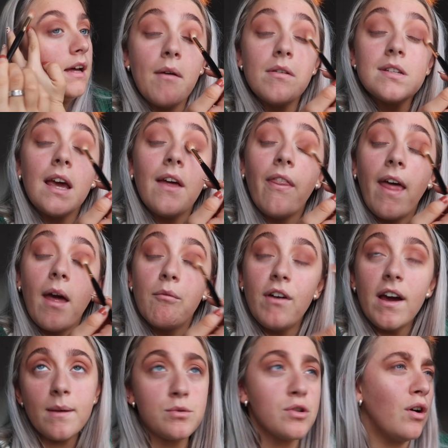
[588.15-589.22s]
I was getting them
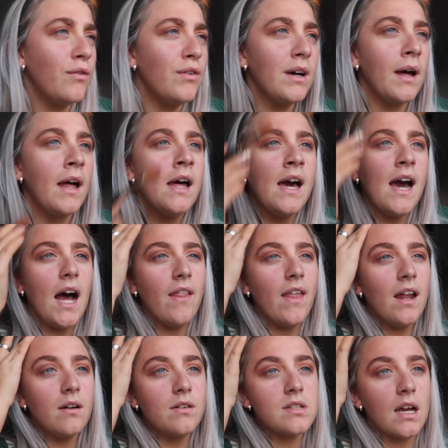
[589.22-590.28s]
vibes off it, and
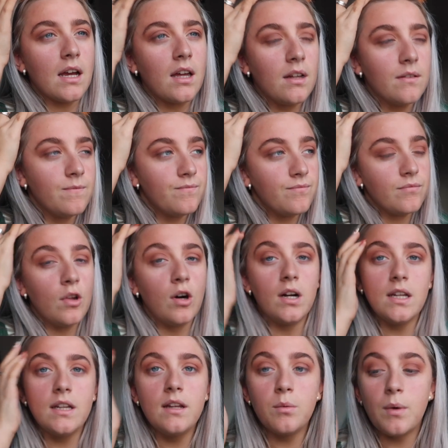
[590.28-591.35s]
then I was like, no, I
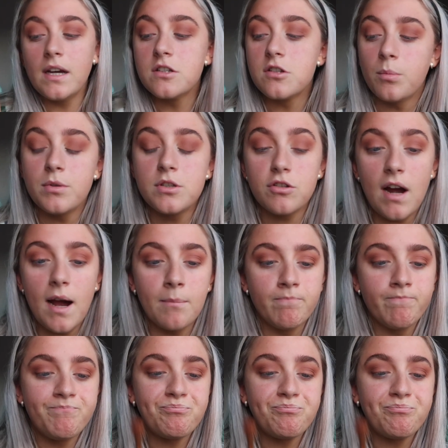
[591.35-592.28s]
need to wise up, it's grand.